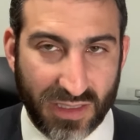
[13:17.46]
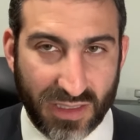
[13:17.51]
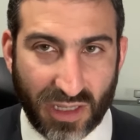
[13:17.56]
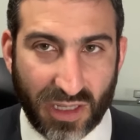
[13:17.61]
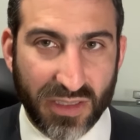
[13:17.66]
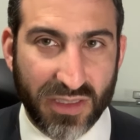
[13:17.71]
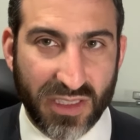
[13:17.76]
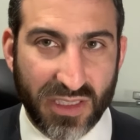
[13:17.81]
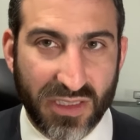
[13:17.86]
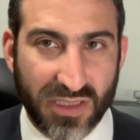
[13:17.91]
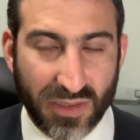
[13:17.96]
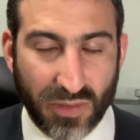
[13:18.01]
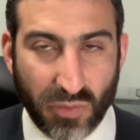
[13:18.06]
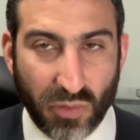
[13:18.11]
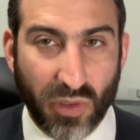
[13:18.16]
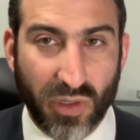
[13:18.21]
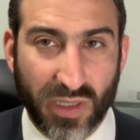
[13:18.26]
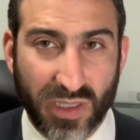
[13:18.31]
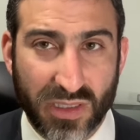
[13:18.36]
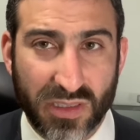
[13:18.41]
these
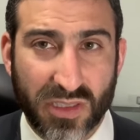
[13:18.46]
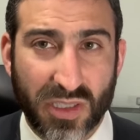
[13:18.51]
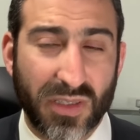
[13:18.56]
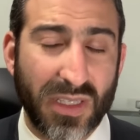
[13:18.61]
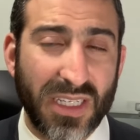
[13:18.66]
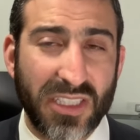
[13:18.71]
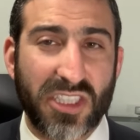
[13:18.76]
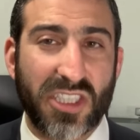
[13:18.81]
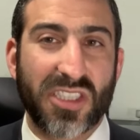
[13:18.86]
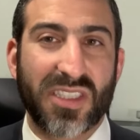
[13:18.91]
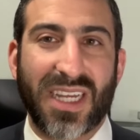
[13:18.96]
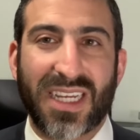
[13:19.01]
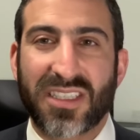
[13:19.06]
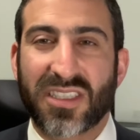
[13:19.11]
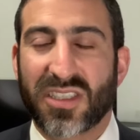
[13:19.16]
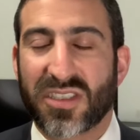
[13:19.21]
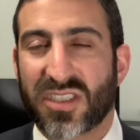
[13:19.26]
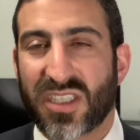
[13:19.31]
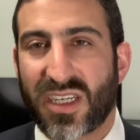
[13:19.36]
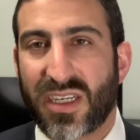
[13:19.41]
warnings, so then she's not
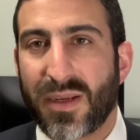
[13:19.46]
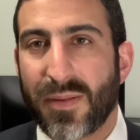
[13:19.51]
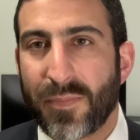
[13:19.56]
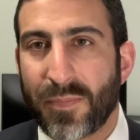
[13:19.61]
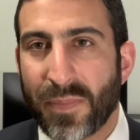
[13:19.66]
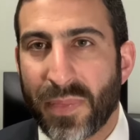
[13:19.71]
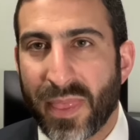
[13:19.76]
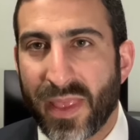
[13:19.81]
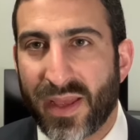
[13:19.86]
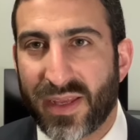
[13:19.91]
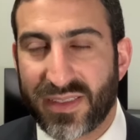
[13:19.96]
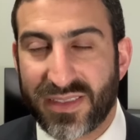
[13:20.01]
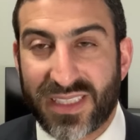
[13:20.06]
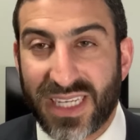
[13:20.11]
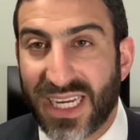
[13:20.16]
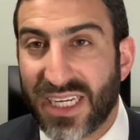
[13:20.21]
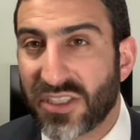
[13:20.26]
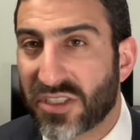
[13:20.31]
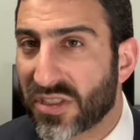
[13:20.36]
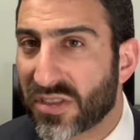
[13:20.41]
such a
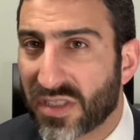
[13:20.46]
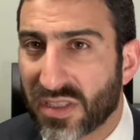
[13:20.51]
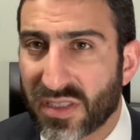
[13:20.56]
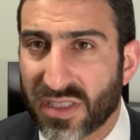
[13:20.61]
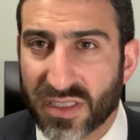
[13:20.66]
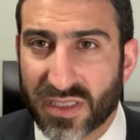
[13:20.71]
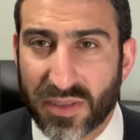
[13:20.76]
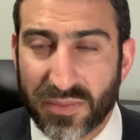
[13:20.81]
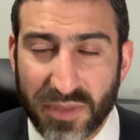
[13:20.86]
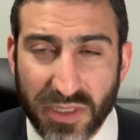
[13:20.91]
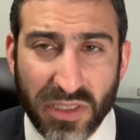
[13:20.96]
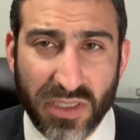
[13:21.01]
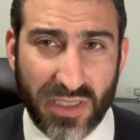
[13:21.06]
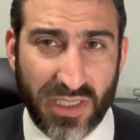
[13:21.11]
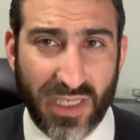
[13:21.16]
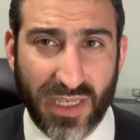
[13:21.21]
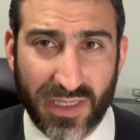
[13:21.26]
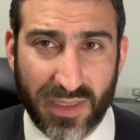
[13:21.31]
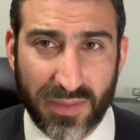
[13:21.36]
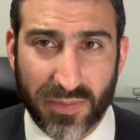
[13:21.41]
danger to the community
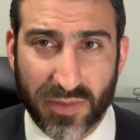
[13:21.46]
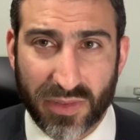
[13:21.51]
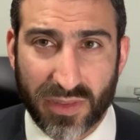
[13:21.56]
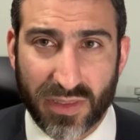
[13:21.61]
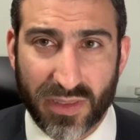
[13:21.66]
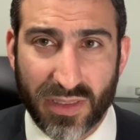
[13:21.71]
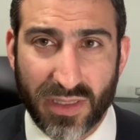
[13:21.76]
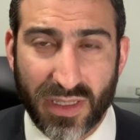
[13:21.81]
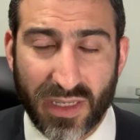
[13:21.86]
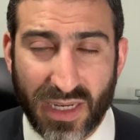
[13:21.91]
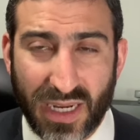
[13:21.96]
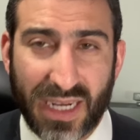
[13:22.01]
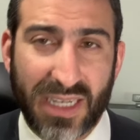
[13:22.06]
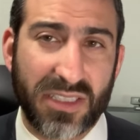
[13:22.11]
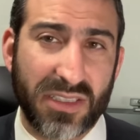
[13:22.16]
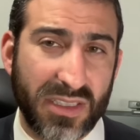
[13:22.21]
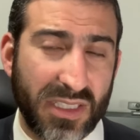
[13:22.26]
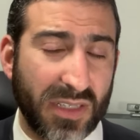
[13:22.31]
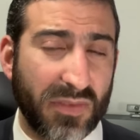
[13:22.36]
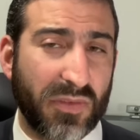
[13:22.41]
anymore.
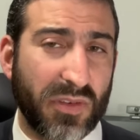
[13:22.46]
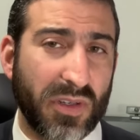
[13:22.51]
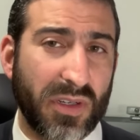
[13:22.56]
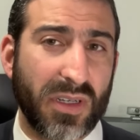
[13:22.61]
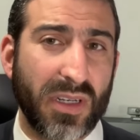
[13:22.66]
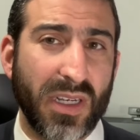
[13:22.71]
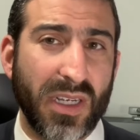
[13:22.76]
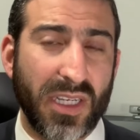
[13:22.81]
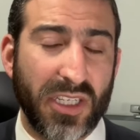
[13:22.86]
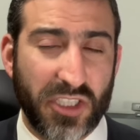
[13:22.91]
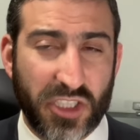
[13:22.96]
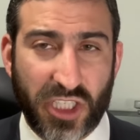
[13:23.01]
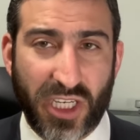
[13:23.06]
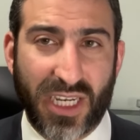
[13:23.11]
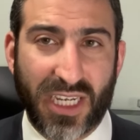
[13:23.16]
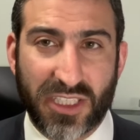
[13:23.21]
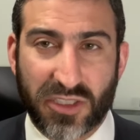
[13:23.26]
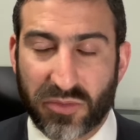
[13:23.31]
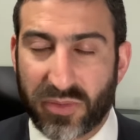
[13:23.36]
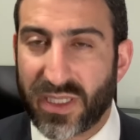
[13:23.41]
And therefore, she
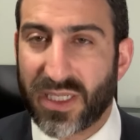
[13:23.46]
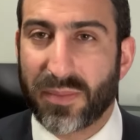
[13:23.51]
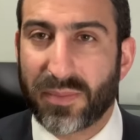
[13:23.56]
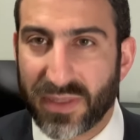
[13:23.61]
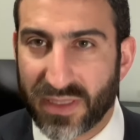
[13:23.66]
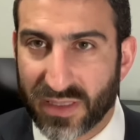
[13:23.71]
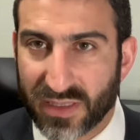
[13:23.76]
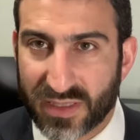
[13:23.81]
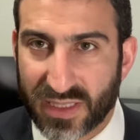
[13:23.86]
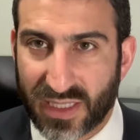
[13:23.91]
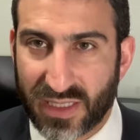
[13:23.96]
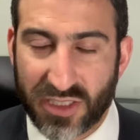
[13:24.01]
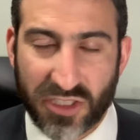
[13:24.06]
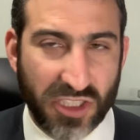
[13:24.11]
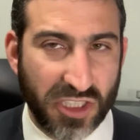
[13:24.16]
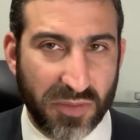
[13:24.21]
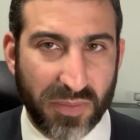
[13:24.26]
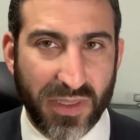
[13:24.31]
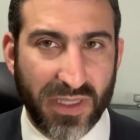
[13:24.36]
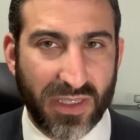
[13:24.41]
has rehabilitated,
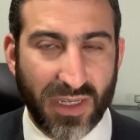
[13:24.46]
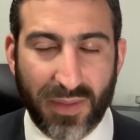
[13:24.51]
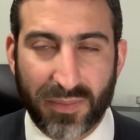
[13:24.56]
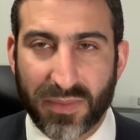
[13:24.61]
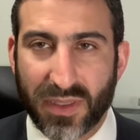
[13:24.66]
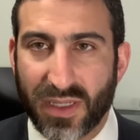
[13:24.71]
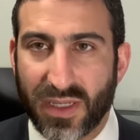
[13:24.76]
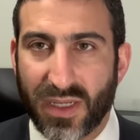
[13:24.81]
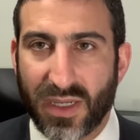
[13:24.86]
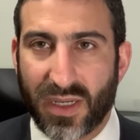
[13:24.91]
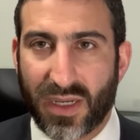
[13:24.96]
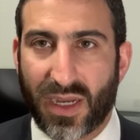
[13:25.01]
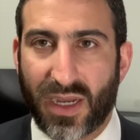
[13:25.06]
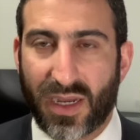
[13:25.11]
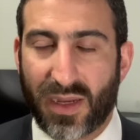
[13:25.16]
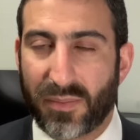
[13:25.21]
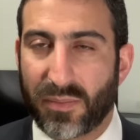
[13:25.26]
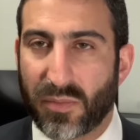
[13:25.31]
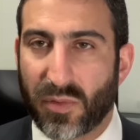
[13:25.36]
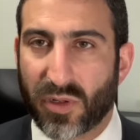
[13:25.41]
she's become
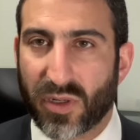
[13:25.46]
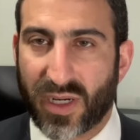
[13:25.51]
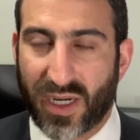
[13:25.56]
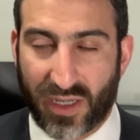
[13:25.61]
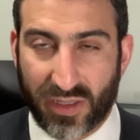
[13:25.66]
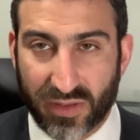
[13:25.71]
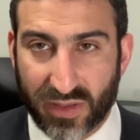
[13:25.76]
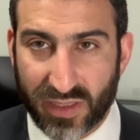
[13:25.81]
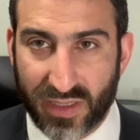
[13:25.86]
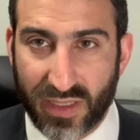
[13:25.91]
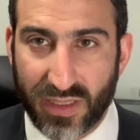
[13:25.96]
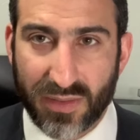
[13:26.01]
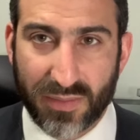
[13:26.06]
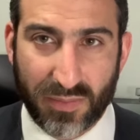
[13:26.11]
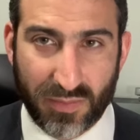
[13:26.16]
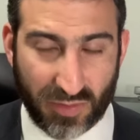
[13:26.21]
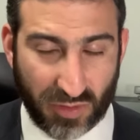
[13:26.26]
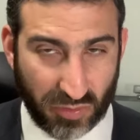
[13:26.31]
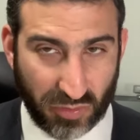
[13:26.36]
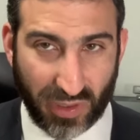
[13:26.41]
more healthy
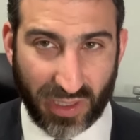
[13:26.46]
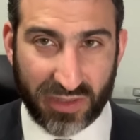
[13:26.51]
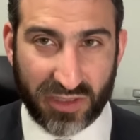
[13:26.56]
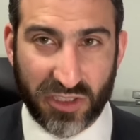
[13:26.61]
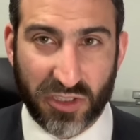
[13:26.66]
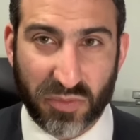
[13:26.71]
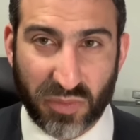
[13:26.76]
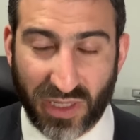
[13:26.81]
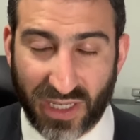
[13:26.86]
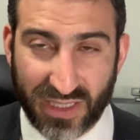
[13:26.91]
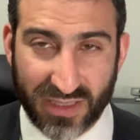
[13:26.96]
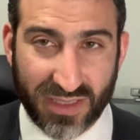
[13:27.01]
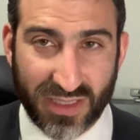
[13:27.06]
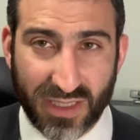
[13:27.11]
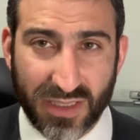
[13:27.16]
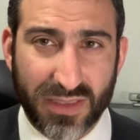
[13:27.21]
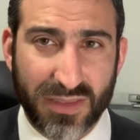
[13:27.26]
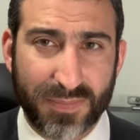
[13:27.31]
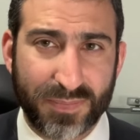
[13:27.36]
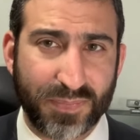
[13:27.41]
throughout this
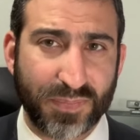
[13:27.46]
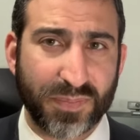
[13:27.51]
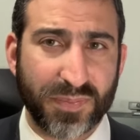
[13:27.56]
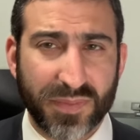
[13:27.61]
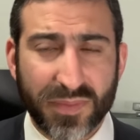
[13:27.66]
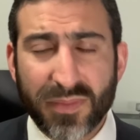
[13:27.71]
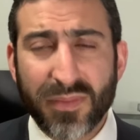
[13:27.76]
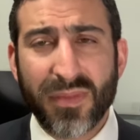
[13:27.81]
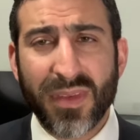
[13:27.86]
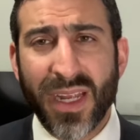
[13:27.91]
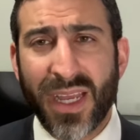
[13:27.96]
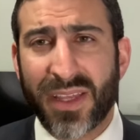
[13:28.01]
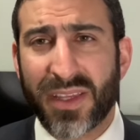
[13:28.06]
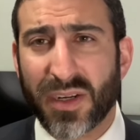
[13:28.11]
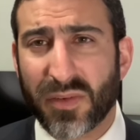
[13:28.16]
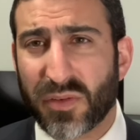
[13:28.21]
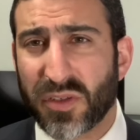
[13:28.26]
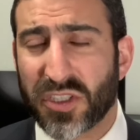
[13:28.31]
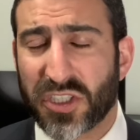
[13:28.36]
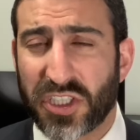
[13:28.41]
process, and
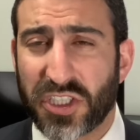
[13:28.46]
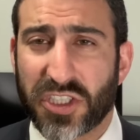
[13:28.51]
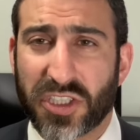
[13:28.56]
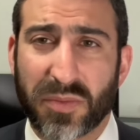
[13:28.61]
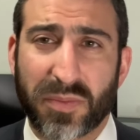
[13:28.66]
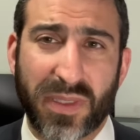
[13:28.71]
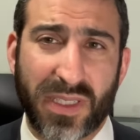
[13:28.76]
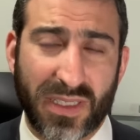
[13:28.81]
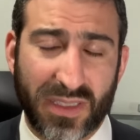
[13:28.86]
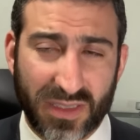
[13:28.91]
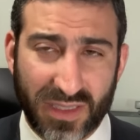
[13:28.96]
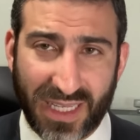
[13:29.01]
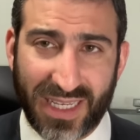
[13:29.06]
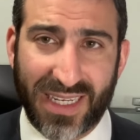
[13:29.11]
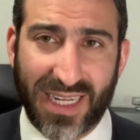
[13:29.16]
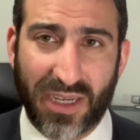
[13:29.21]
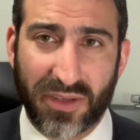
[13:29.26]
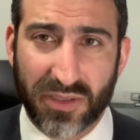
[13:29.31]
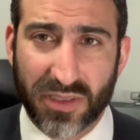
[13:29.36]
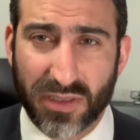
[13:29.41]
therefore she should be let
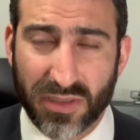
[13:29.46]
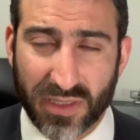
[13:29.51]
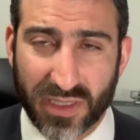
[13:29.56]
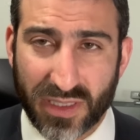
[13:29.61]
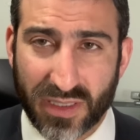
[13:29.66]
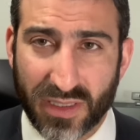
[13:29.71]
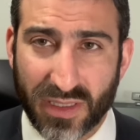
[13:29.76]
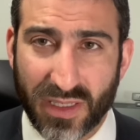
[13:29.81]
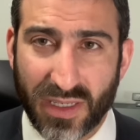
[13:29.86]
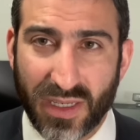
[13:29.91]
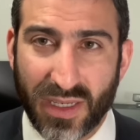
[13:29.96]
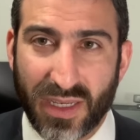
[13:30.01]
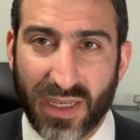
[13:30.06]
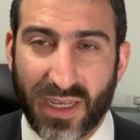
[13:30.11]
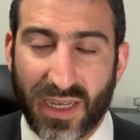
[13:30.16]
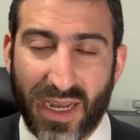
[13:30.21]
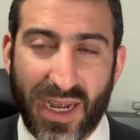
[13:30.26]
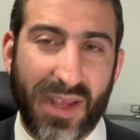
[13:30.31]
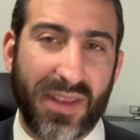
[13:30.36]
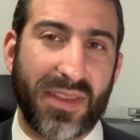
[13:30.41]
out early.
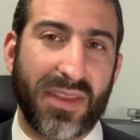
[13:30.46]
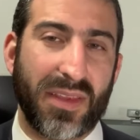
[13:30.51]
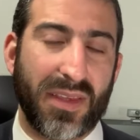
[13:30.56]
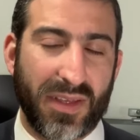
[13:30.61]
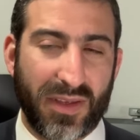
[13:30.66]
And